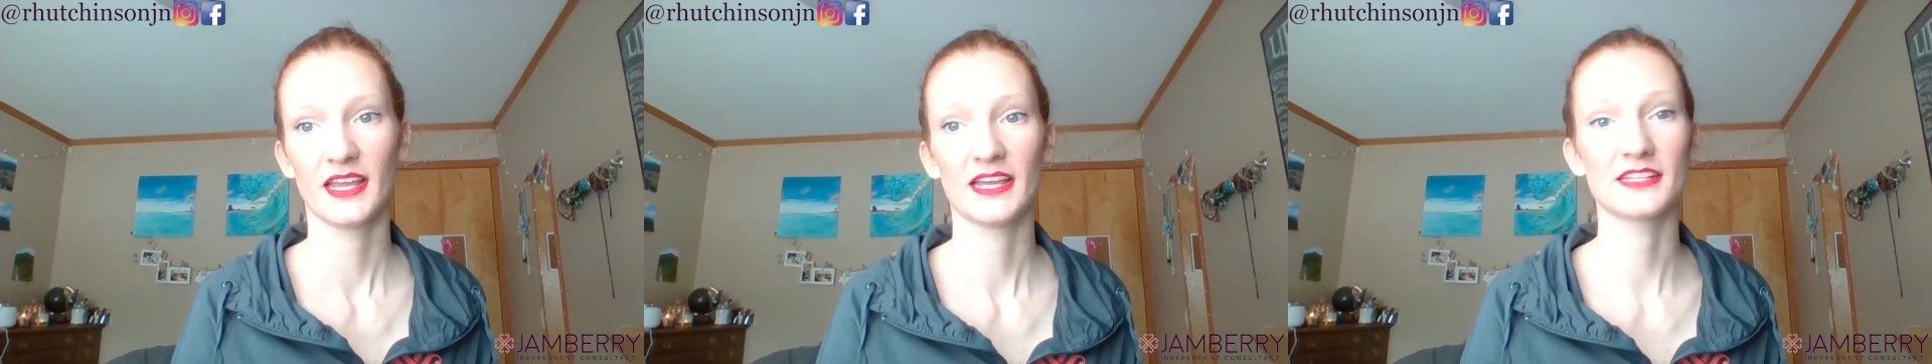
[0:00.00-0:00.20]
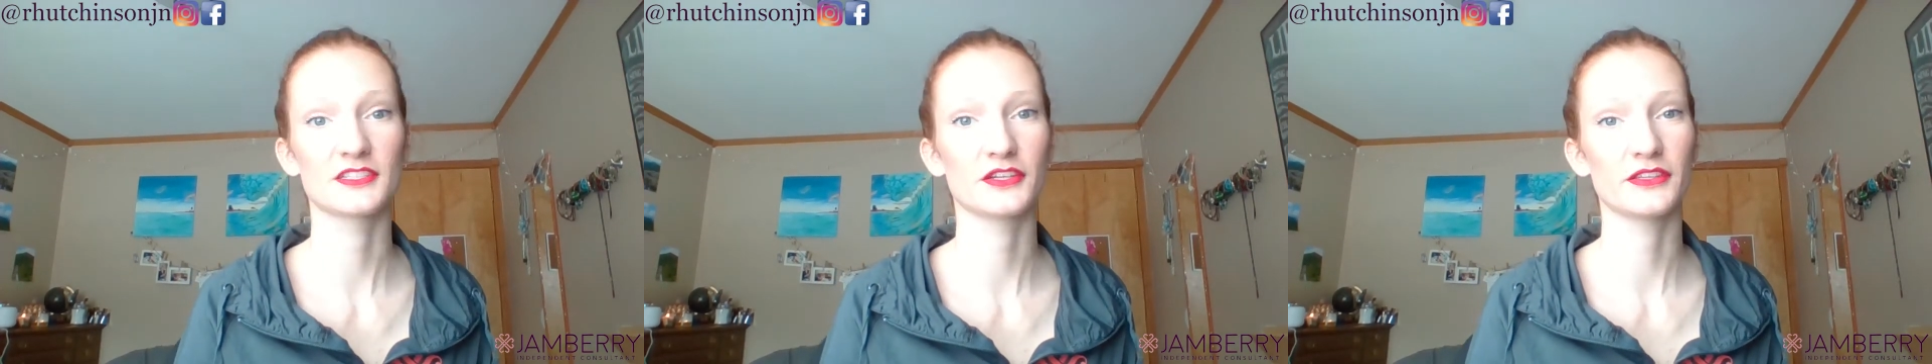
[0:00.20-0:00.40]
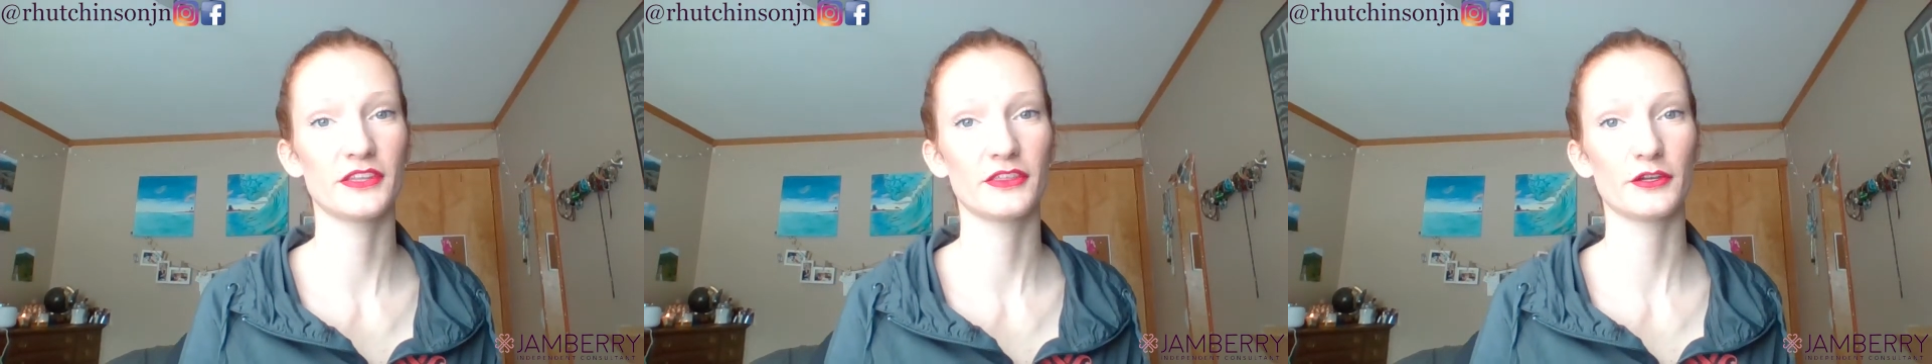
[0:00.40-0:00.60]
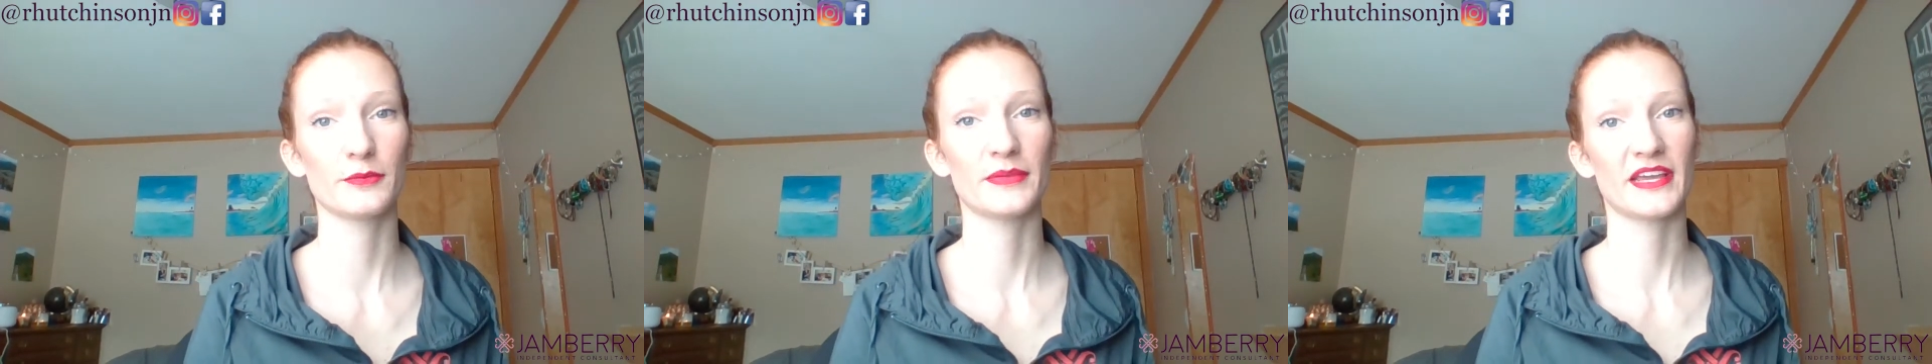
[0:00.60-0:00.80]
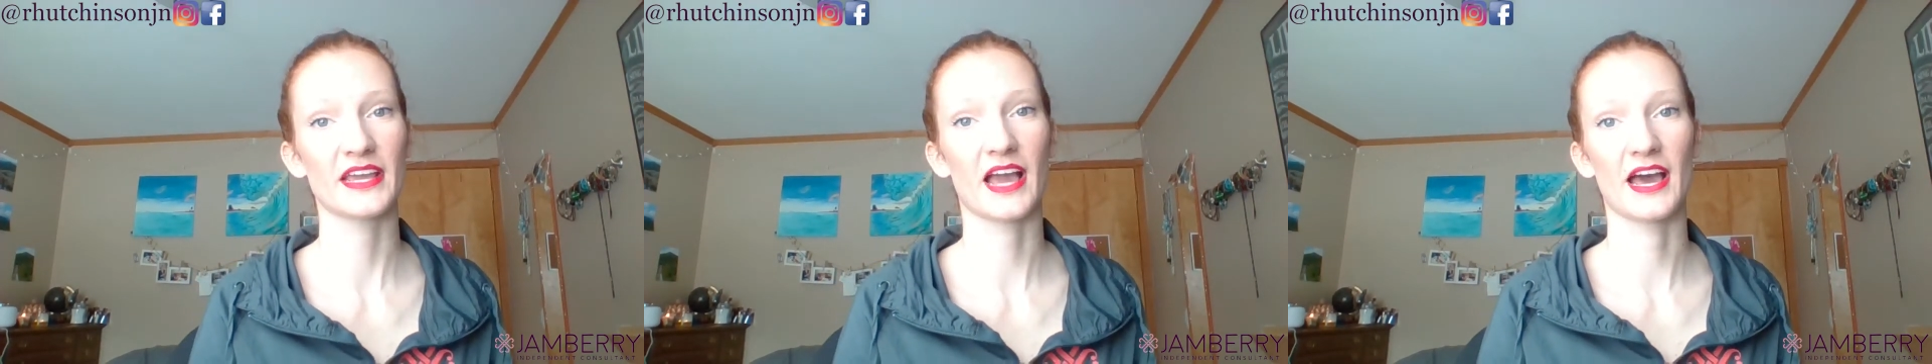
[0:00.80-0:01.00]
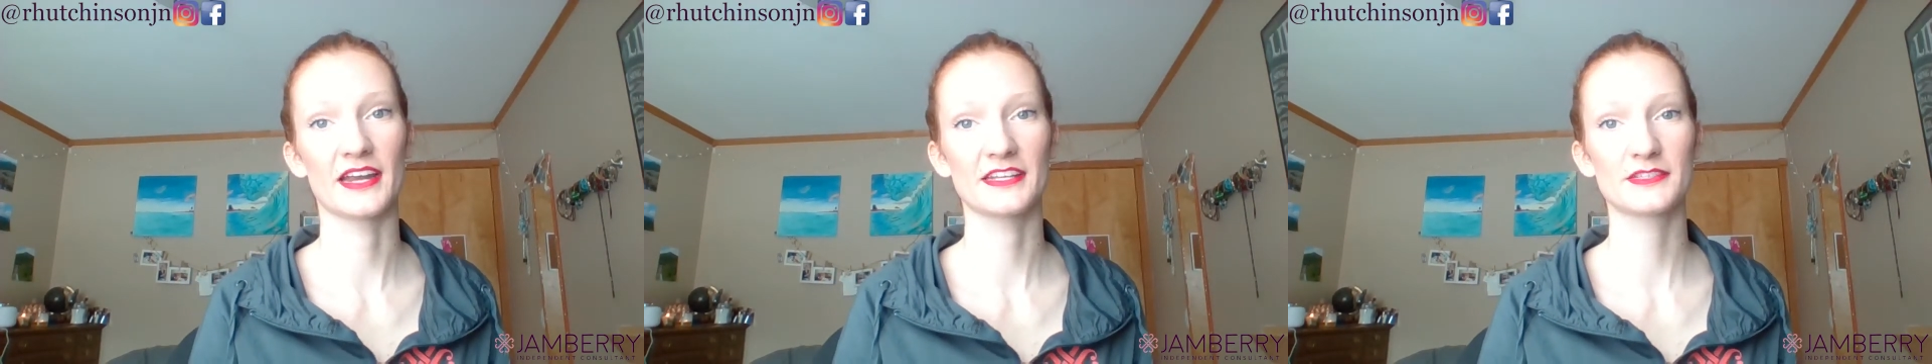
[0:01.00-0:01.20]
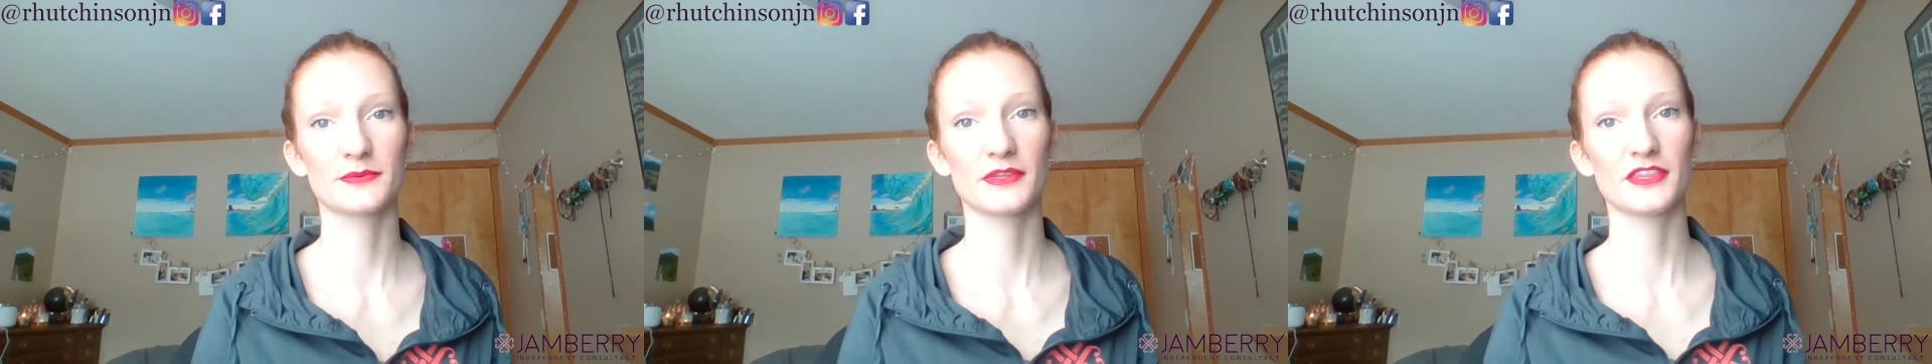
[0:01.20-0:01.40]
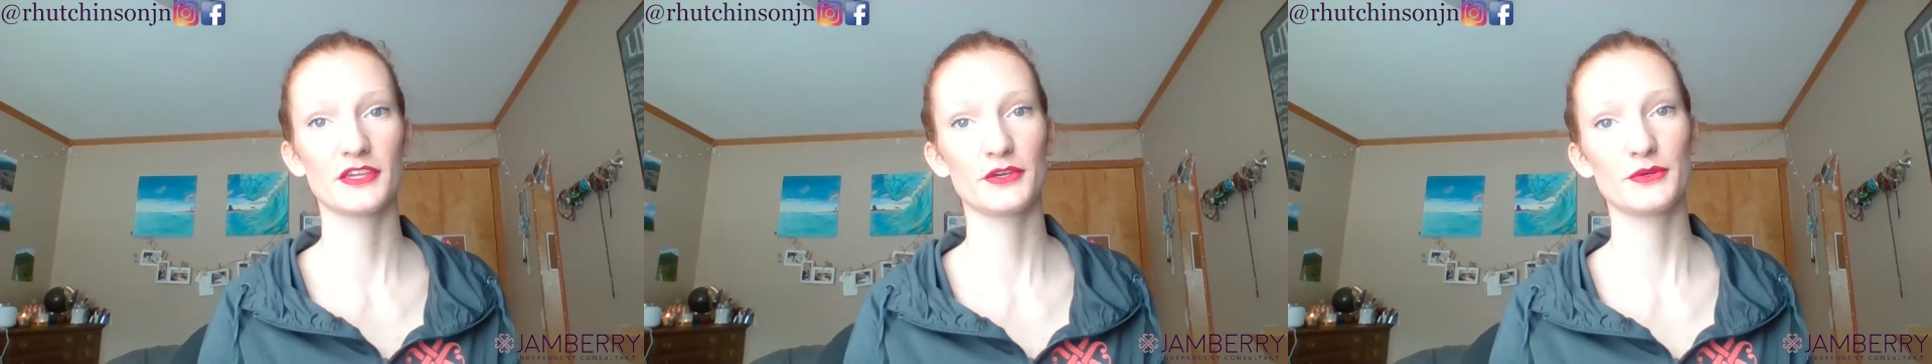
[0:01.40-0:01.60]
It's good that they're being honest
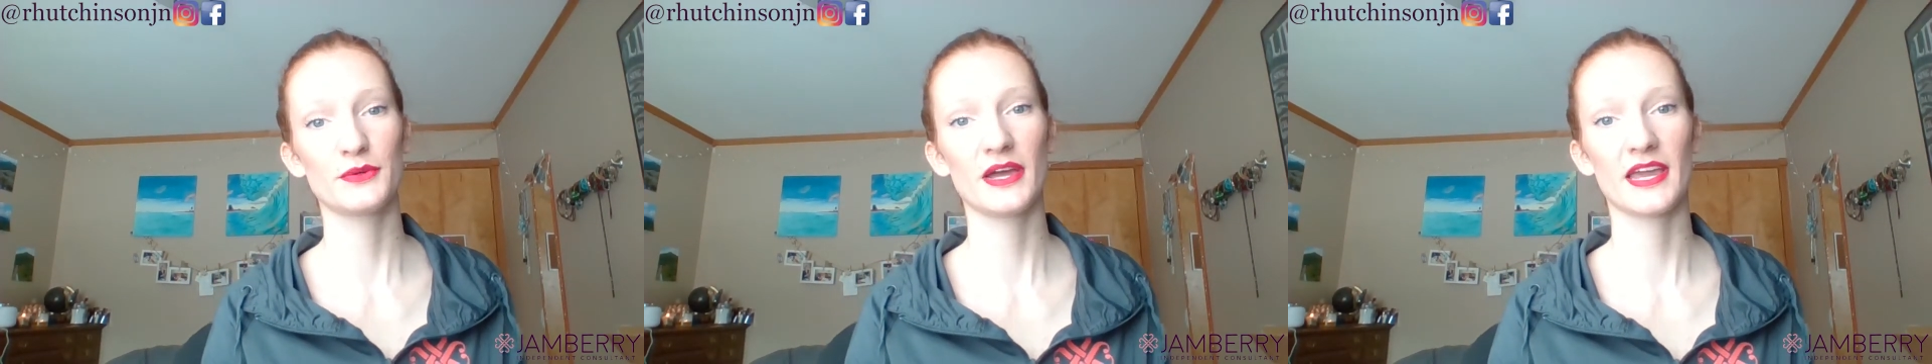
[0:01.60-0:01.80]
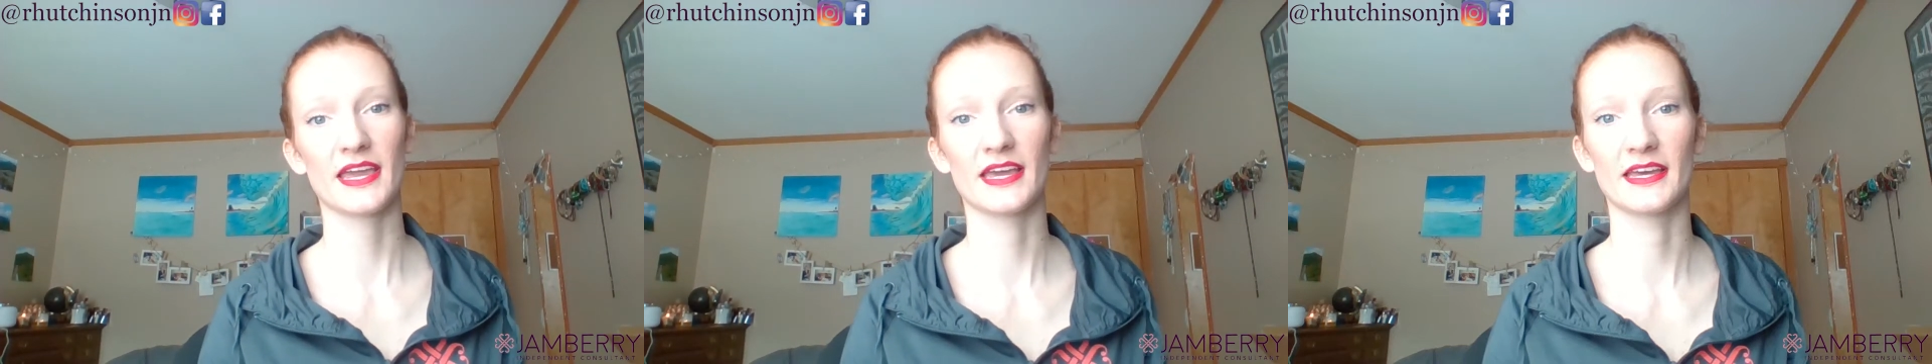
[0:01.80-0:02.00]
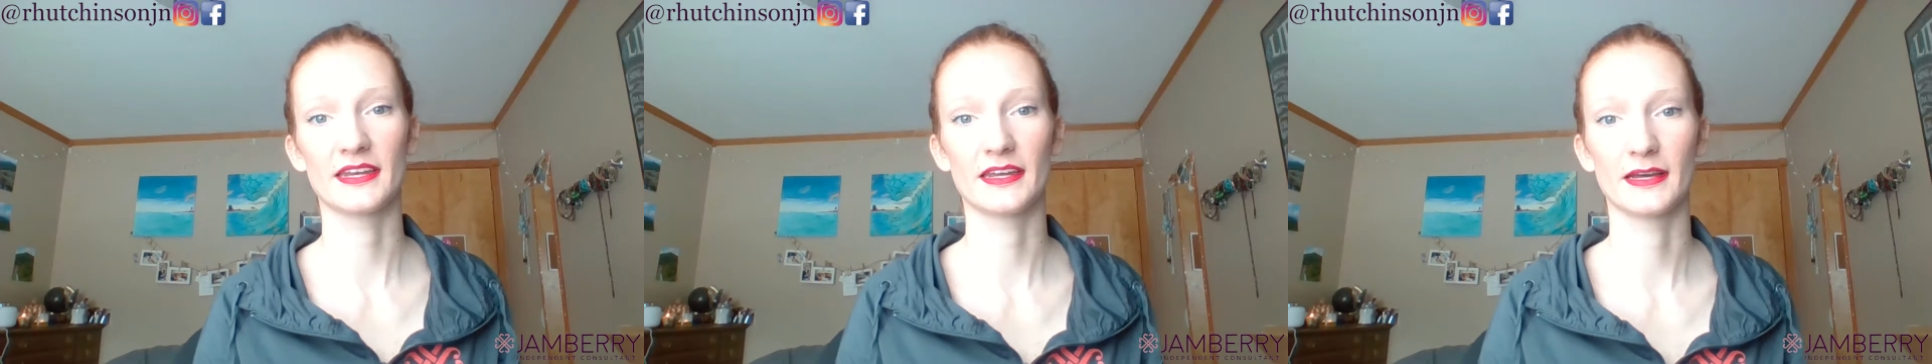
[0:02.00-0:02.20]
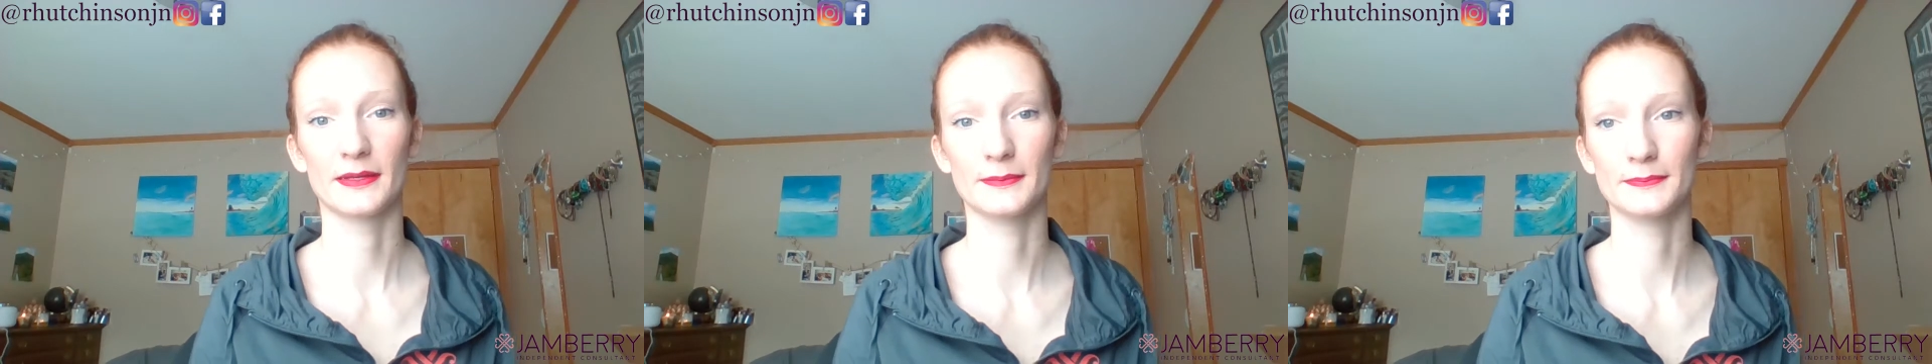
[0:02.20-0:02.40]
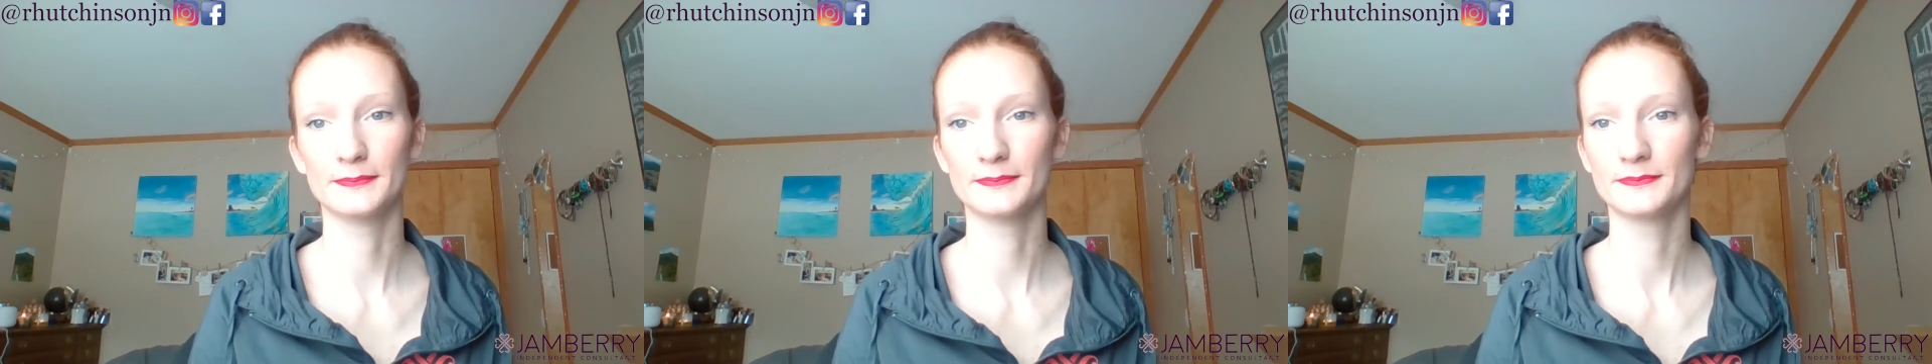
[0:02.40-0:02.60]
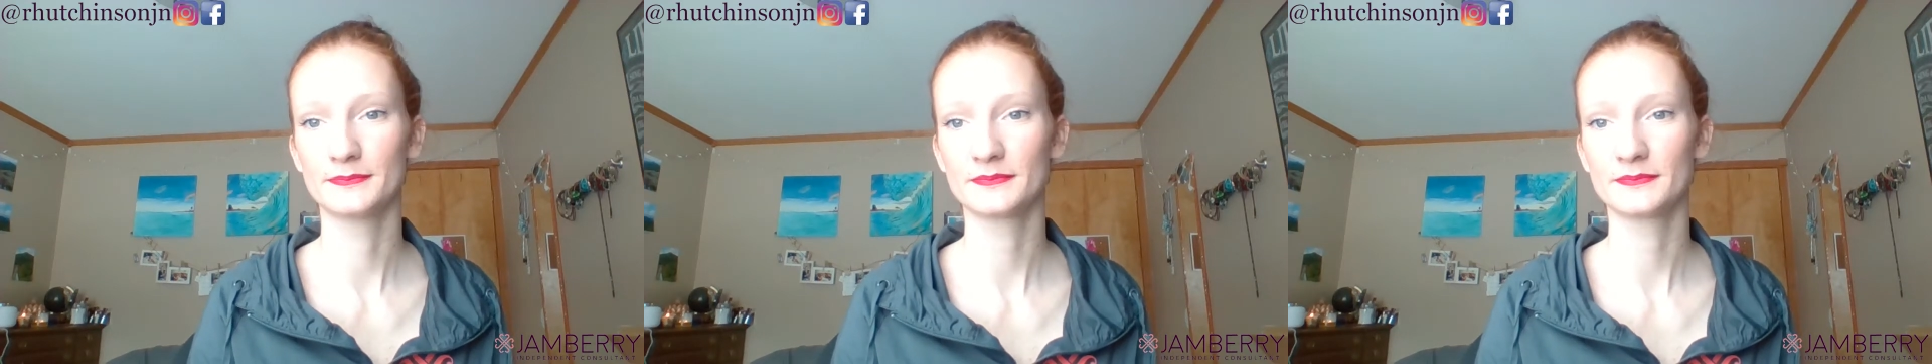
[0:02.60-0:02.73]
with you and